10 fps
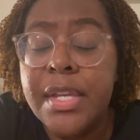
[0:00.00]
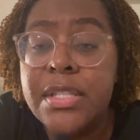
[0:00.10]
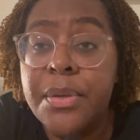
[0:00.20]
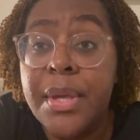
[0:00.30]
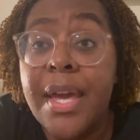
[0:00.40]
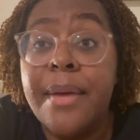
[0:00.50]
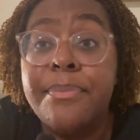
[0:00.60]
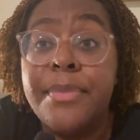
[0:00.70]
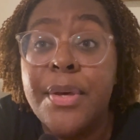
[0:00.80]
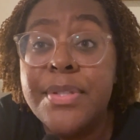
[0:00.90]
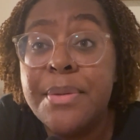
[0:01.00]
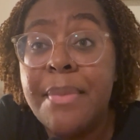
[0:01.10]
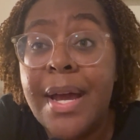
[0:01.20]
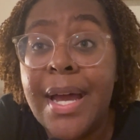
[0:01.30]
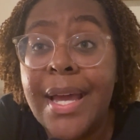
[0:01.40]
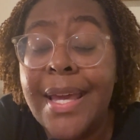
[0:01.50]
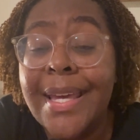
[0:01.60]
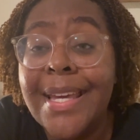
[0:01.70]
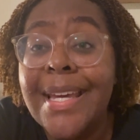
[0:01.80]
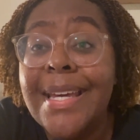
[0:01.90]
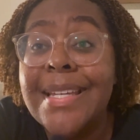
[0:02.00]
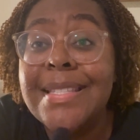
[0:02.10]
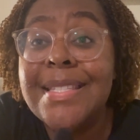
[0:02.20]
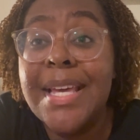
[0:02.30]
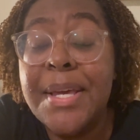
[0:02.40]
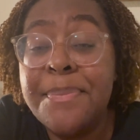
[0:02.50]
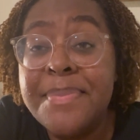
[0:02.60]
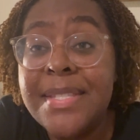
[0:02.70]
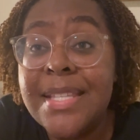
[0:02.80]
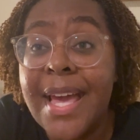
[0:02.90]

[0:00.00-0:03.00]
So, yeah, those are my tips.